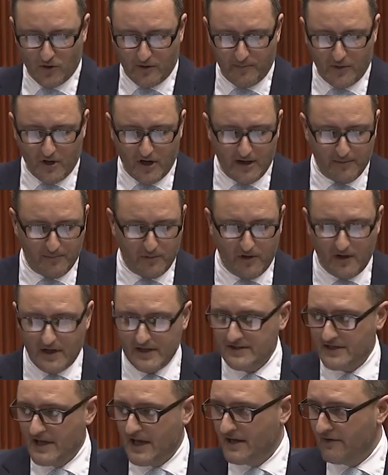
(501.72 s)
water
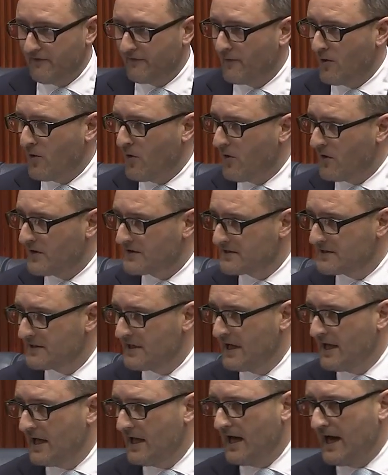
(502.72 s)
pipelines, and of
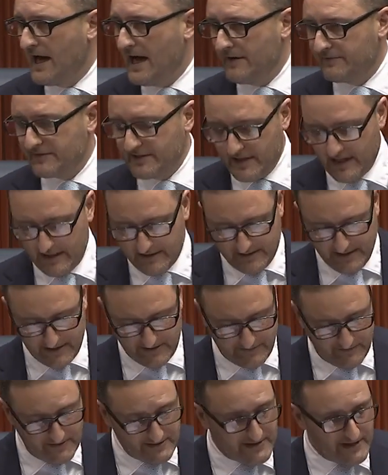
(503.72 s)
course, after that
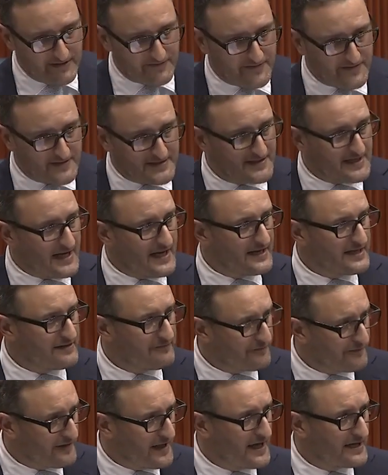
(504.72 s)
devastating
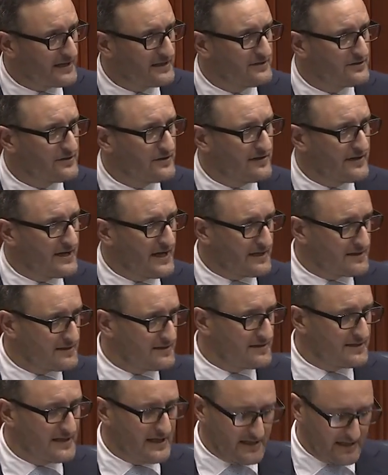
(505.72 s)
flood in two
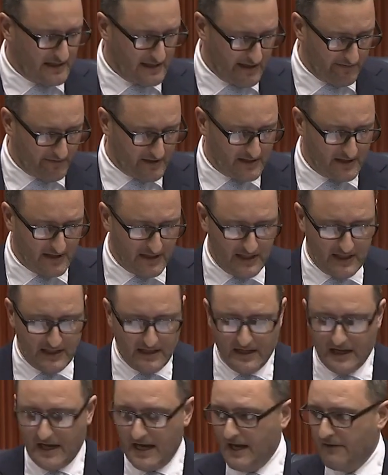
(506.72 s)
thousand ten eleven,
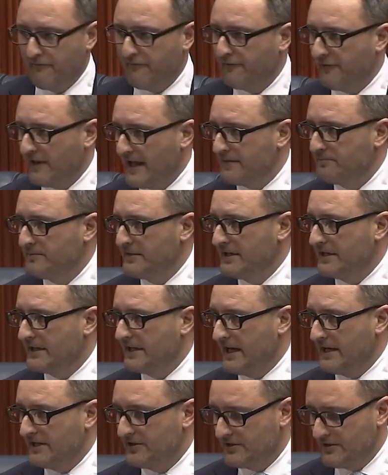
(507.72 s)
Uh, flood
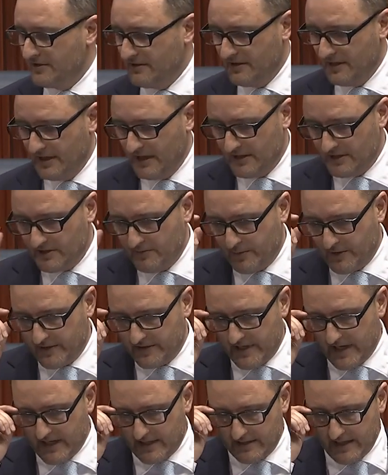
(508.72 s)
mitigation to
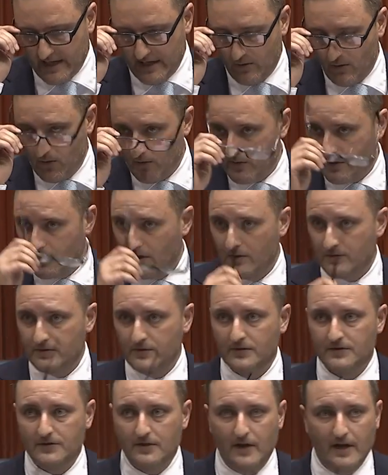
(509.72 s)
protect our
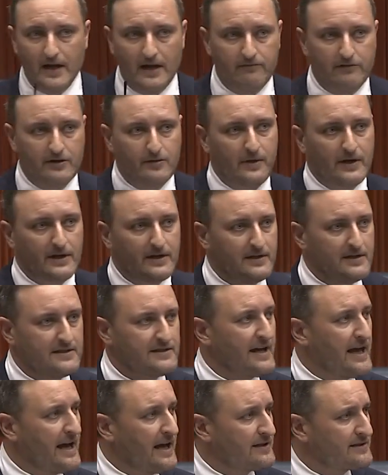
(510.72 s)
horticulture so everyone in
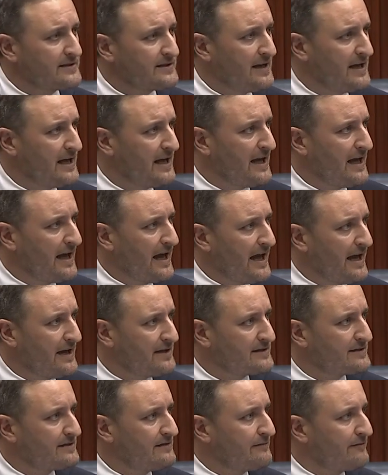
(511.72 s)
this house
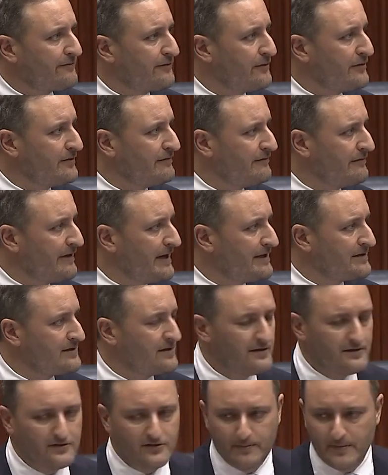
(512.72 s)
has fruit and veg
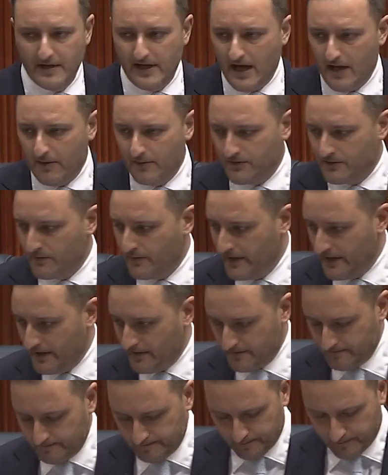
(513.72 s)
to be able to
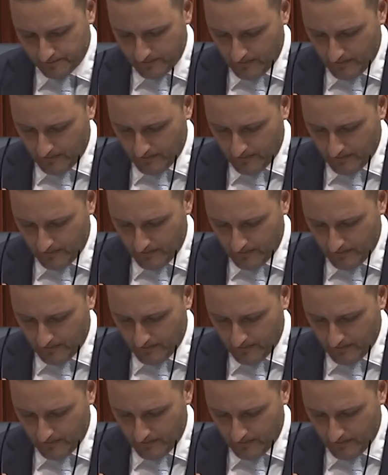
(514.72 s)
eat.